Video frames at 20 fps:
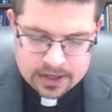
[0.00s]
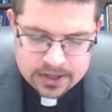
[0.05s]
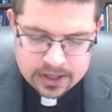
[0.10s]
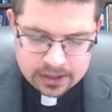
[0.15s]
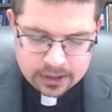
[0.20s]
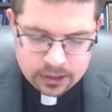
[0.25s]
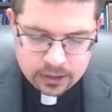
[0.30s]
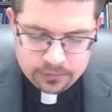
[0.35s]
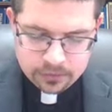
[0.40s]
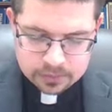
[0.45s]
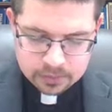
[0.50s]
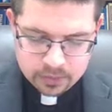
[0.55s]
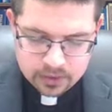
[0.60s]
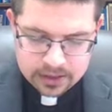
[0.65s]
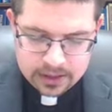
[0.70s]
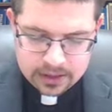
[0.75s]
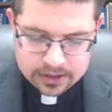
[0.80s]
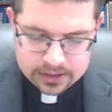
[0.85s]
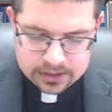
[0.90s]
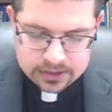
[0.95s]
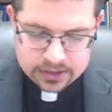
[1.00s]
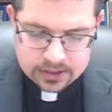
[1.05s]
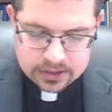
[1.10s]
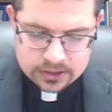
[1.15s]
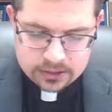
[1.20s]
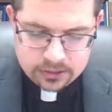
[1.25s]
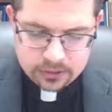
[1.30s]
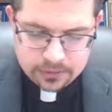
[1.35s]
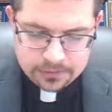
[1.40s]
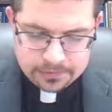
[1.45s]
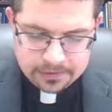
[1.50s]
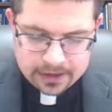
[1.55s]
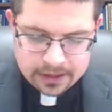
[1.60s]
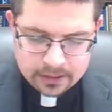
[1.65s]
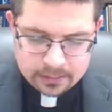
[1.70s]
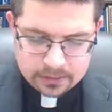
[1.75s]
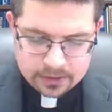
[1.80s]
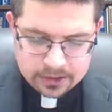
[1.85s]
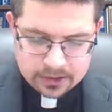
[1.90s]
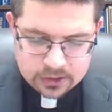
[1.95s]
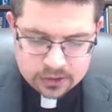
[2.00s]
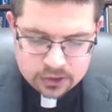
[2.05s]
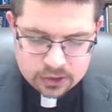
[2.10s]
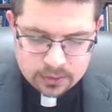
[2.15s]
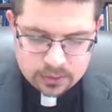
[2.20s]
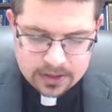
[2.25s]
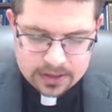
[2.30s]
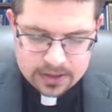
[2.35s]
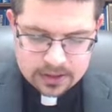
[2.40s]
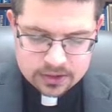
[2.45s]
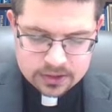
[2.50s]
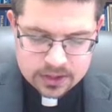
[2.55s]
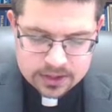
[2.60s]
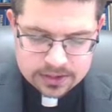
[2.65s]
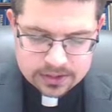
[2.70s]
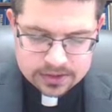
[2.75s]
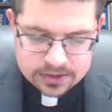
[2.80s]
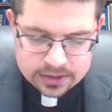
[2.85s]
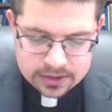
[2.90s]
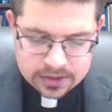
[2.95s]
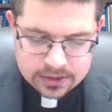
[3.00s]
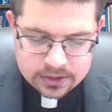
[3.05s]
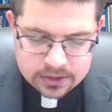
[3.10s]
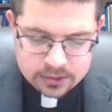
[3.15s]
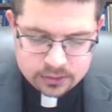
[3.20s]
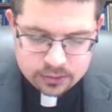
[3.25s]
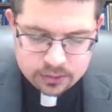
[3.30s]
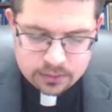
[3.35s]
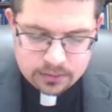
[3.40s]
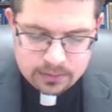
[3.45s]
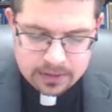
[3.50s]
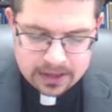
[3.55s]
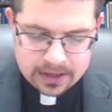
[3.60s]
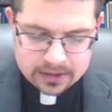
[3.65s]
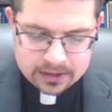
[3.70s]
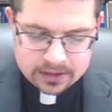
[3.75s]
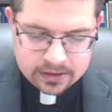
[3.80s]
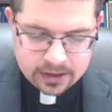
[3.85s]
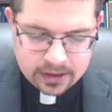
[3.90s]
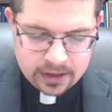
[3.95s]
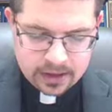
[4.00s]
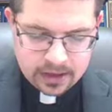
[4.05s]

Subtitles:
Thank you for bringing us into your family and showing that Jesus is true man,